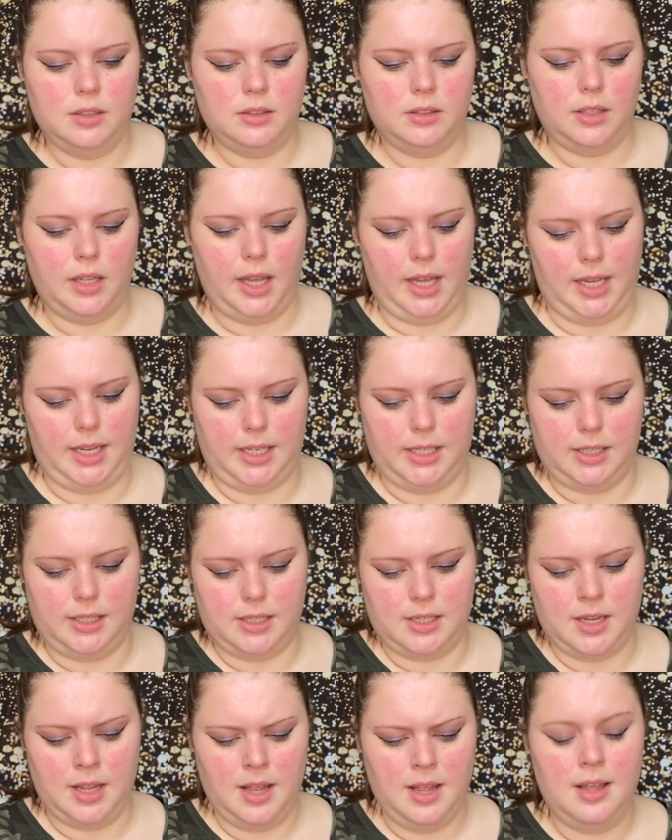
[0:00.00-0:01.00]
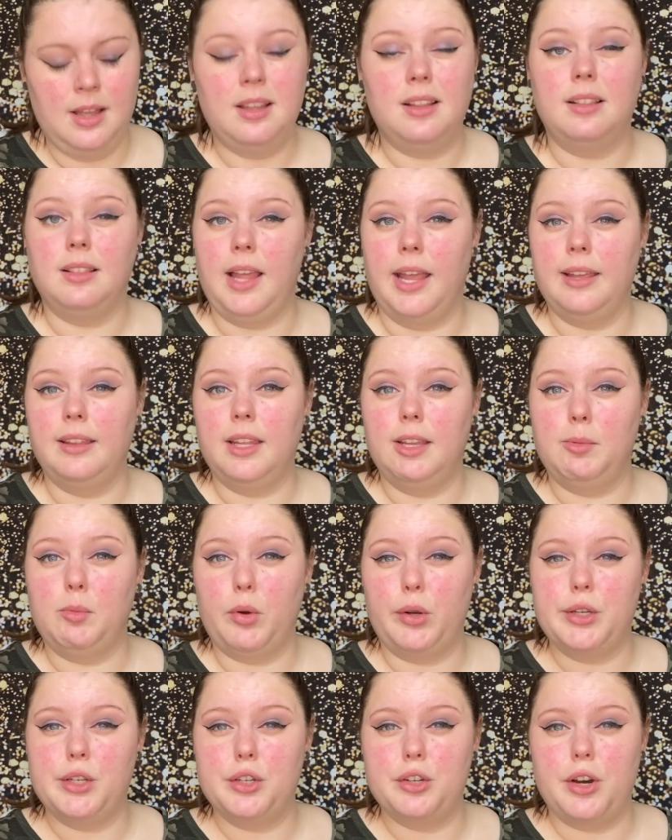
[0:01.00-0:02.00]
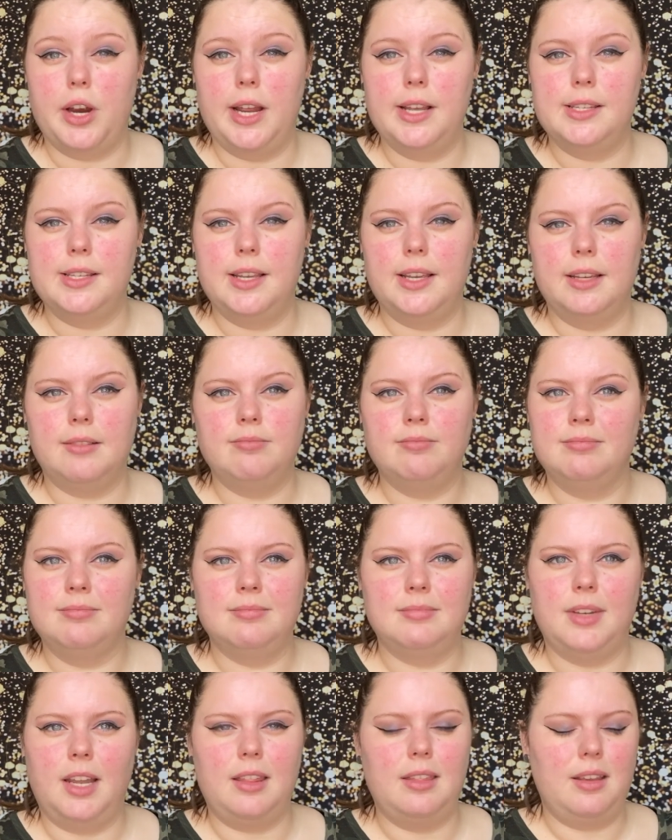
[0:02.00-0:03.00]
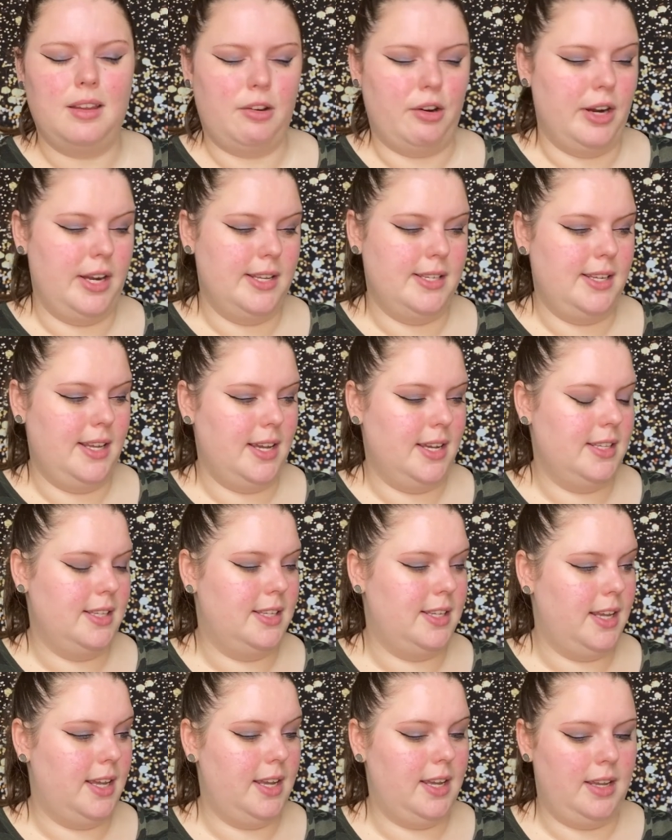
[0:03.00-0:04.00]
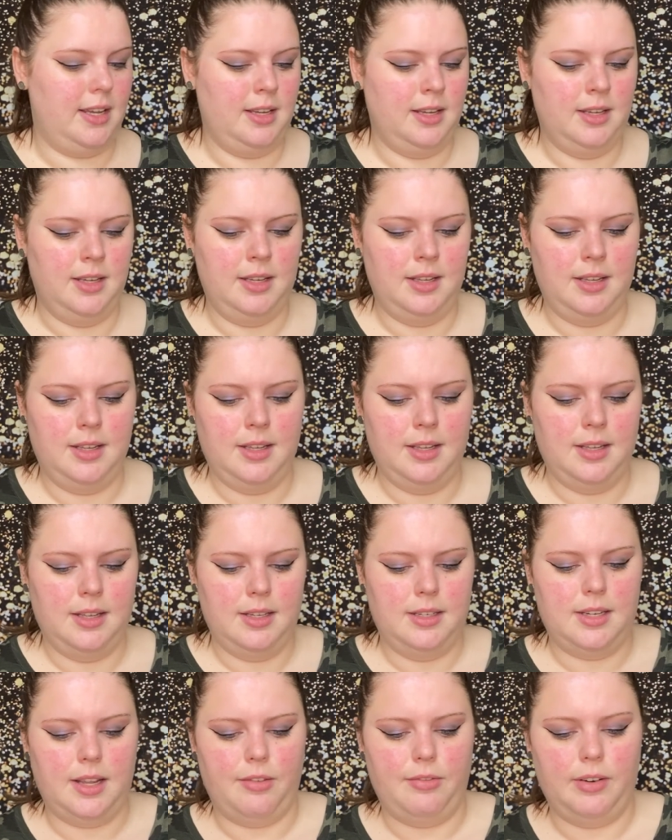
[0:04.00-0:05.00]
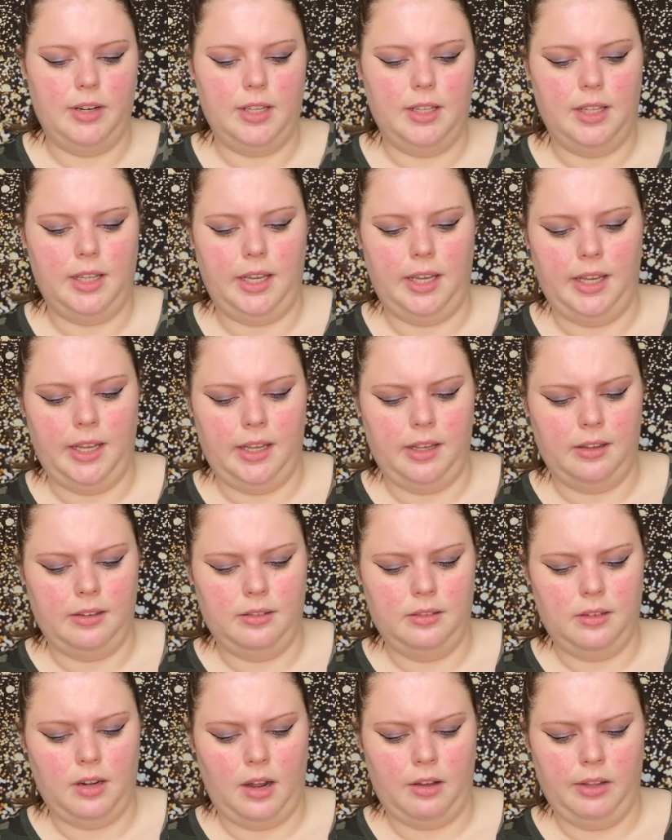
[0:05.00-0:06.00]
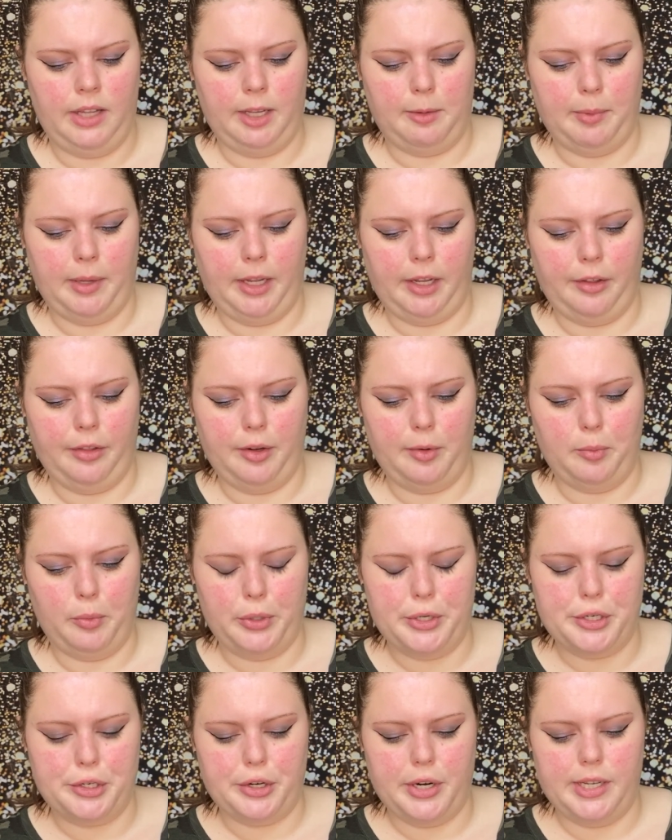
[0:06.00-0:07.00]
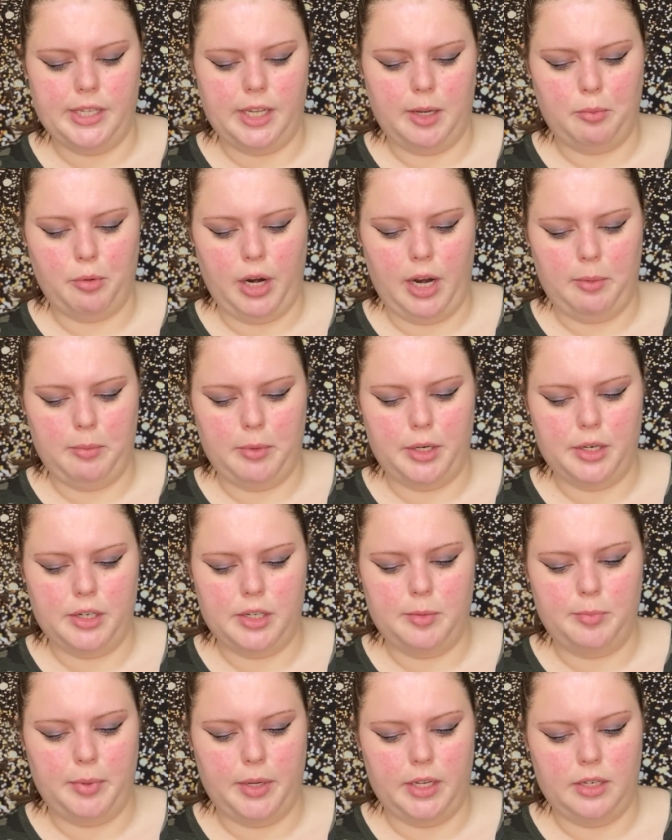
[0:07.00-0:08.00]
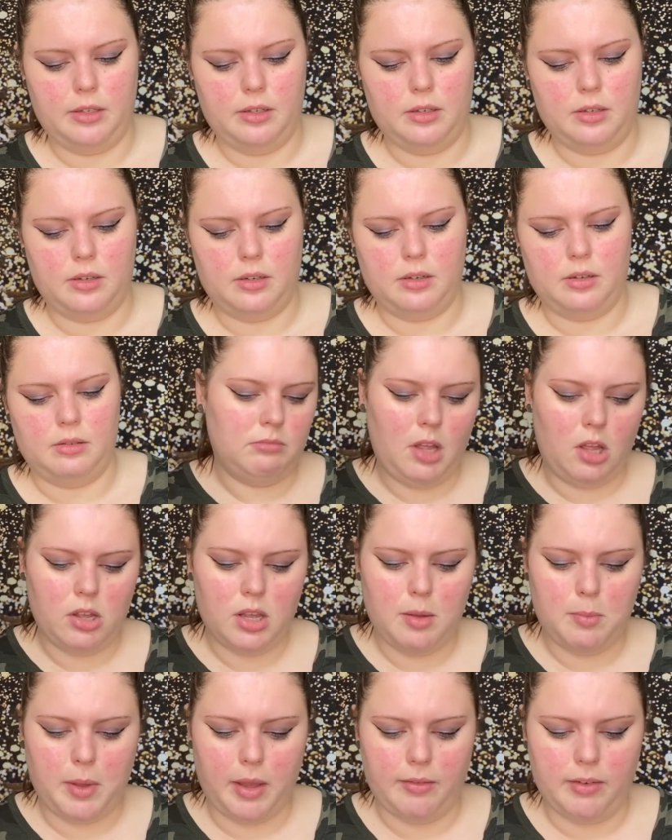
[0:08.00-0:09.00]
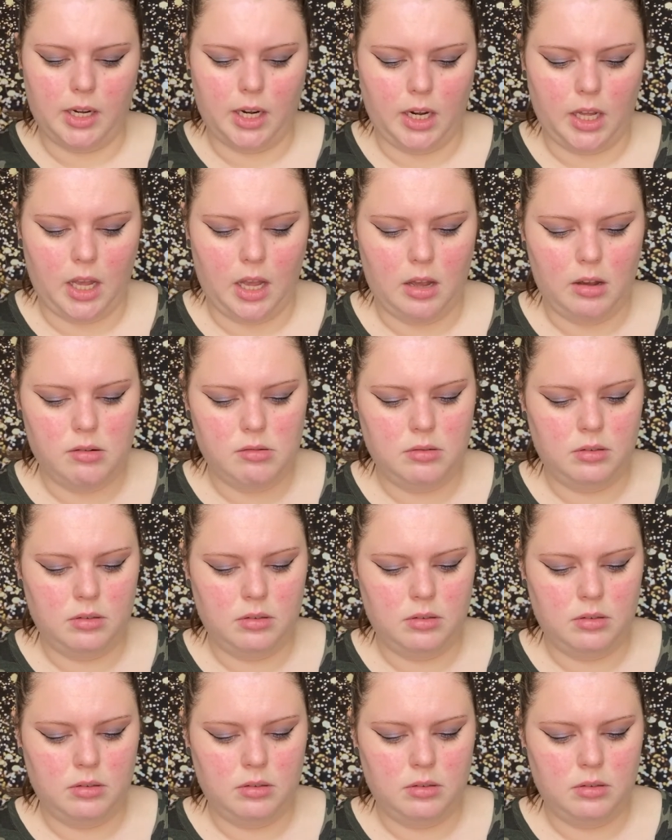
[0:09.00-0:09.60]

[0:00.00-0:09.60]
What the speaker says: and lightly moisturizing. Nothing crazy, I'd say. Definitely not like my other moisturizing primers, but I'll keep giving it a go.